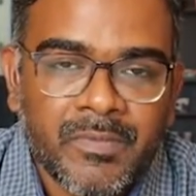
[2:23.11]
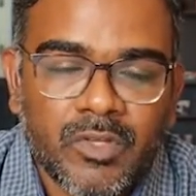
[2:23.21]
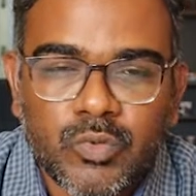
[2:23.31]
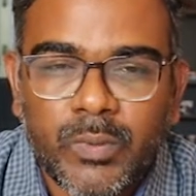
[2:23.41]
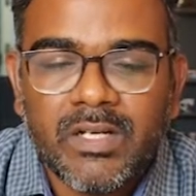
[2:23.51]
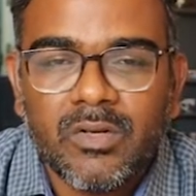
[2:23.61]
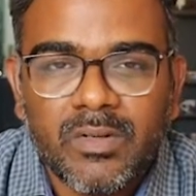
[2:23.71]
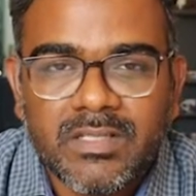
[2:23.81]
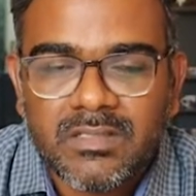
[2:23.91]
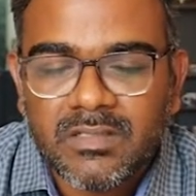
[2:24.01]
Now swing low
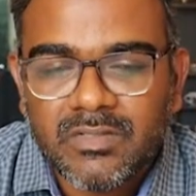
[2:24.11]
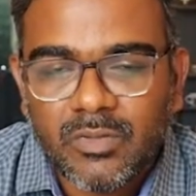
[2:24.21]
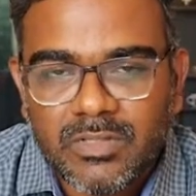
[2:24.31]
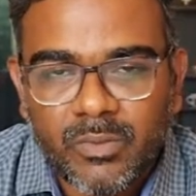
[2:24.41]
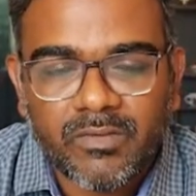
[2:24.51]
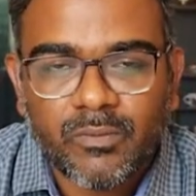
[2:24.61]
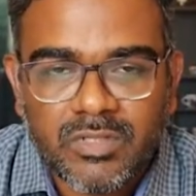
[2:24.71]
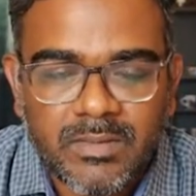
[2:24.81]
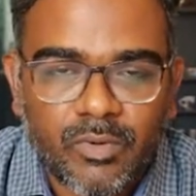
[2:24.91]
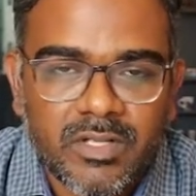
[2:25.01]
is also one of the
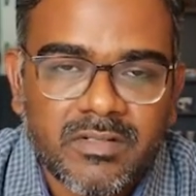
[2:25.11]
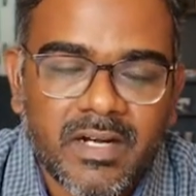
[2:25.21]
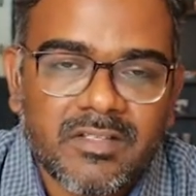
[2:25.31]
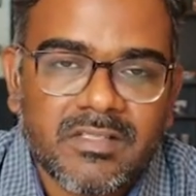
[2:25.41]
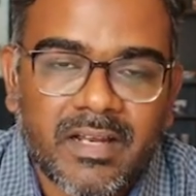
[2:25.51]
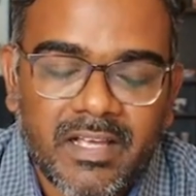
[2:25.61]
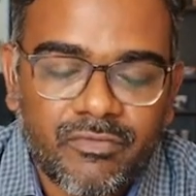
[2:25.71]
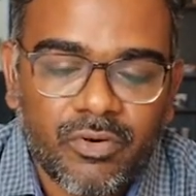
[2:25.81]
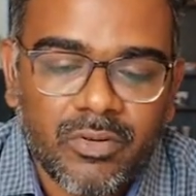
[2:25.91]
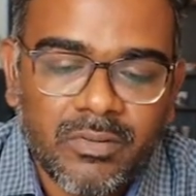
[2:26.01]
most important strategies that I
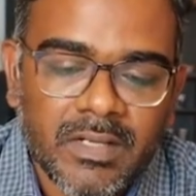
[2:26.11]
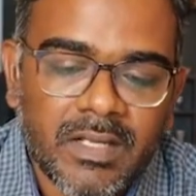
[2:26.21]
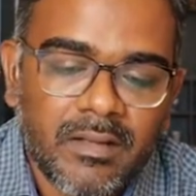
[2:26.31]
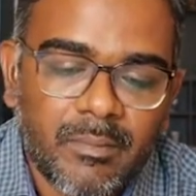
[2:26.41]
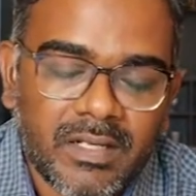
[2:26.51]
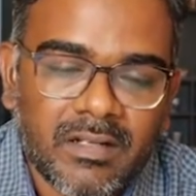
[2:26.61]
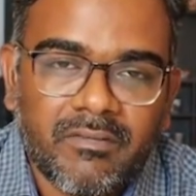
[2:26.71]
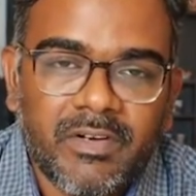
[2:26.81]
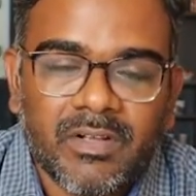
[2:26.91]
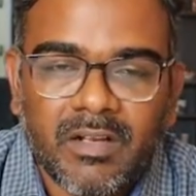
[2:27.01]
follow. But
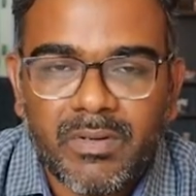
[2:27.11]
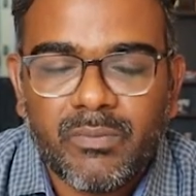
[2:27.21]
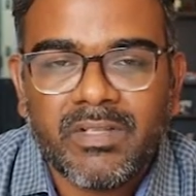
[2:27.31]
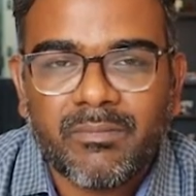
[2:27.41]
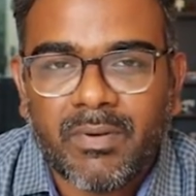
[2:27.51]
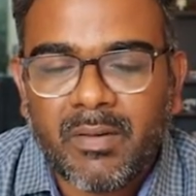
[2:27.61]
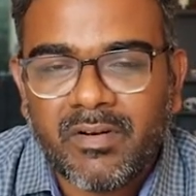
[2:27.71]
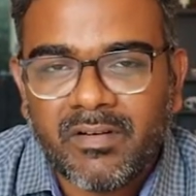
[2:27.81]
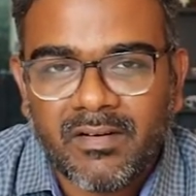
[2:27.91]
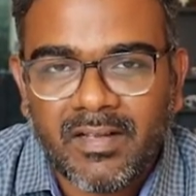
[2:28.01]
when you club it with
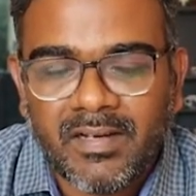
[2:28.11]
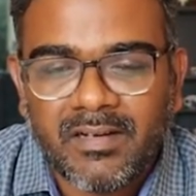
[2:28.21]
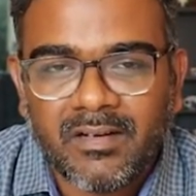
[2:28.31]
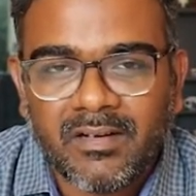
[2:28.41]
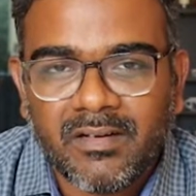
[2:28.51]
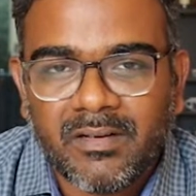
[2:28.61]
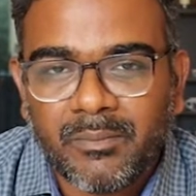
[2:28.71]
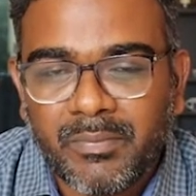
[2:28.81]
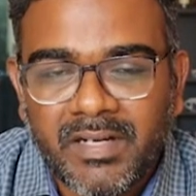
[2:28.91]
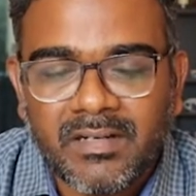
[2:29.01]
primary trend
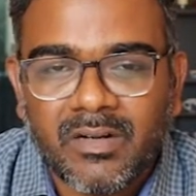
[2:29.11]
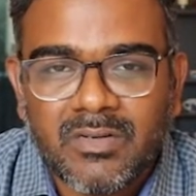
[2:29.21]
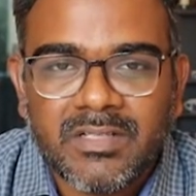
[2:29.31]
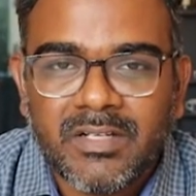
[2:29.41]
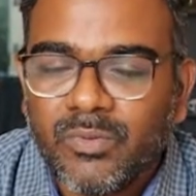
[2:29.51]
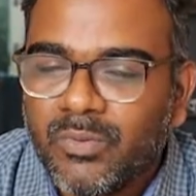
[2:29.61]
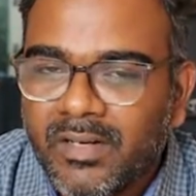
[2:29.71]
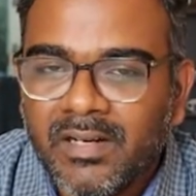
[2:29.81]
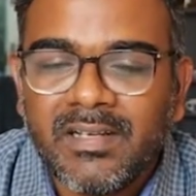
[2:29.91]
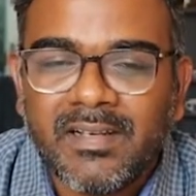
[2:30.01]
line breakdowns, then you
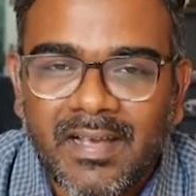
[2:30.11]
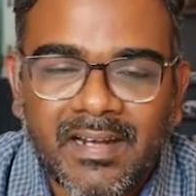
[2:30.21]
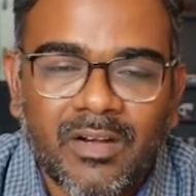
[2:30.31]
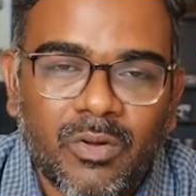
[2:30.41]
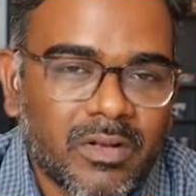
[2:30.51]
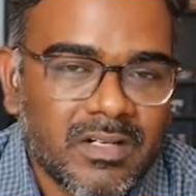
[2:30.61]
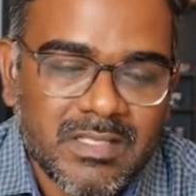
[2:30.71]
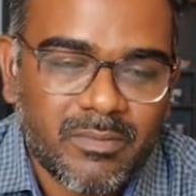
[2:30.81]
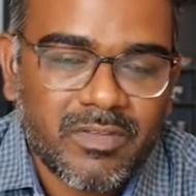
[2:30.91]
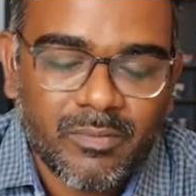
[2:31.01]
really can lock in
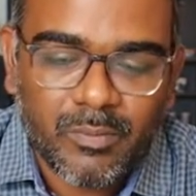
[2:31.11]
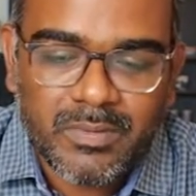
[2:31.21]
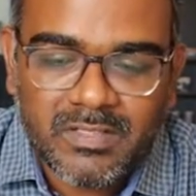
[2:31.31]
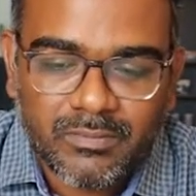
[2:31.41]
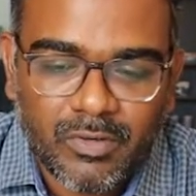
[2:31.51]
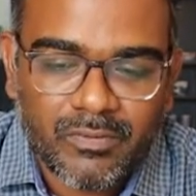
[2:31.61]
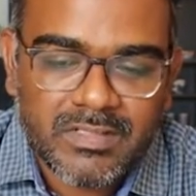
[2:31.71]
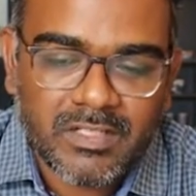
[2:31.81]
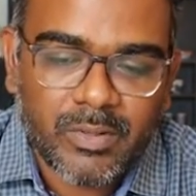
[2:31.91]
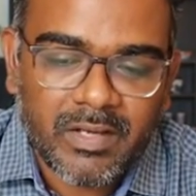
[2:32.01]
some of the
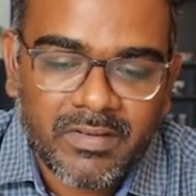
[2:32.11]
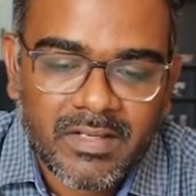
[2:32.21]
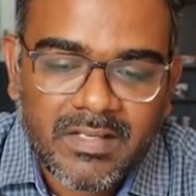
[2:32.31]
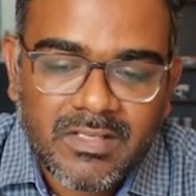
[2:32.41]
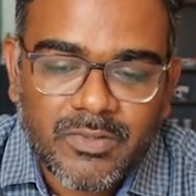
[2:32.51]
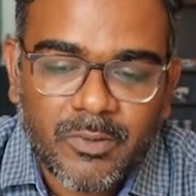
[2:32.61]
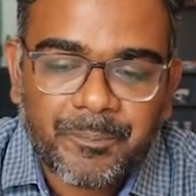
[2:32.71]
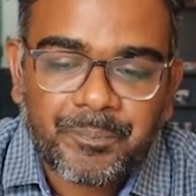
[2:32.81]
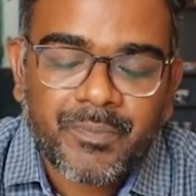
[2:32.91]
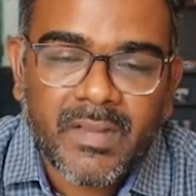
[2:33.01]
profits that you have.
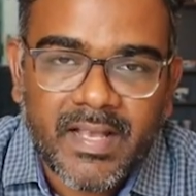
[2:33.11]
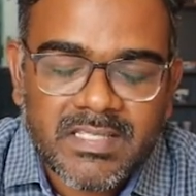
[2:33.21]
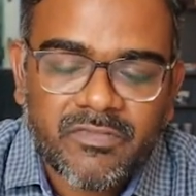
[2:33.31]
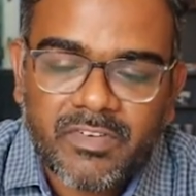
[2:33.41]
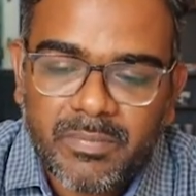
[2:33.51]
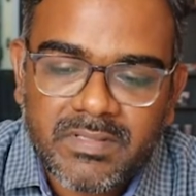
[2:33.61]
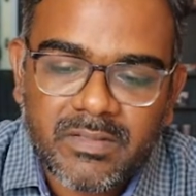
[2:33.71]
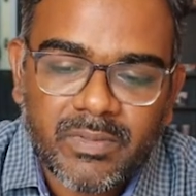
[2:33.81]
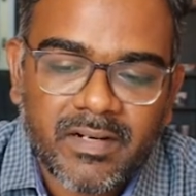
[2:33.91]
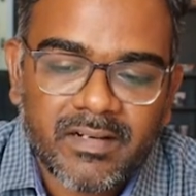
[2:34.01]
So exit
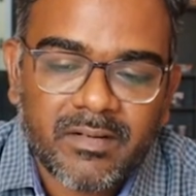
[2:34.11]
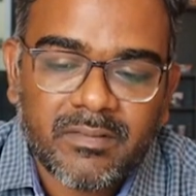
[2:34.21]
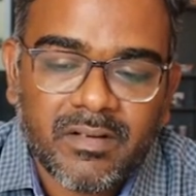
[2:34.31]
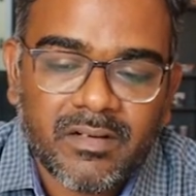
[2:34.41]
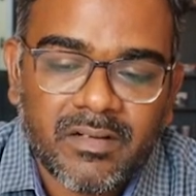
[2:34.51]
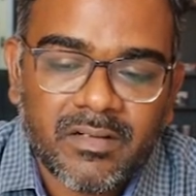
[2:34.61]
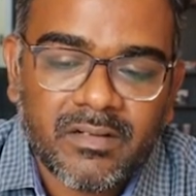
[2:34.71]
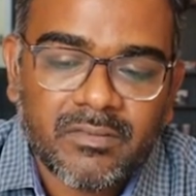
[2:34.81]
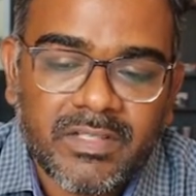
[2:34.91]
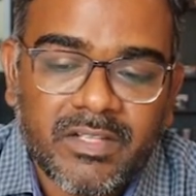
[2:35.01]
50% when trend
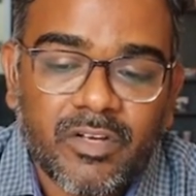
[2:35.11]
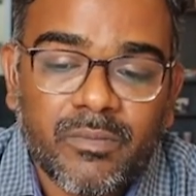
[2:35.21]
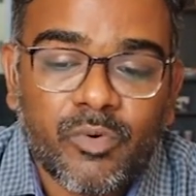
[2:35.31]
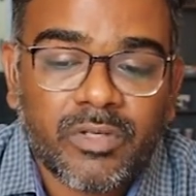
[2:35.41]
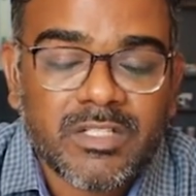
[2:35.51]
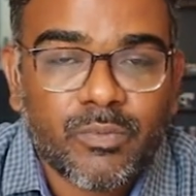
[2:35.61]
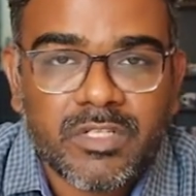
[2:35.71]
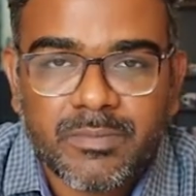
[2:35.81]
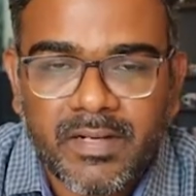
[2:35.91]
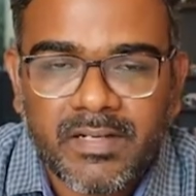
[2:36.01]
line with three or more touch
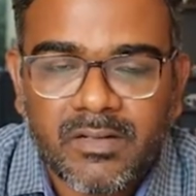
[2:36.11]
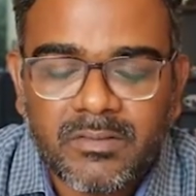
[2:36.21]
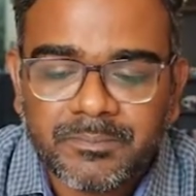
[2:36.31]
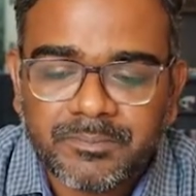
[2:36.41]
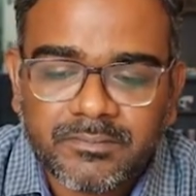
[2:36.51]
points breakdown,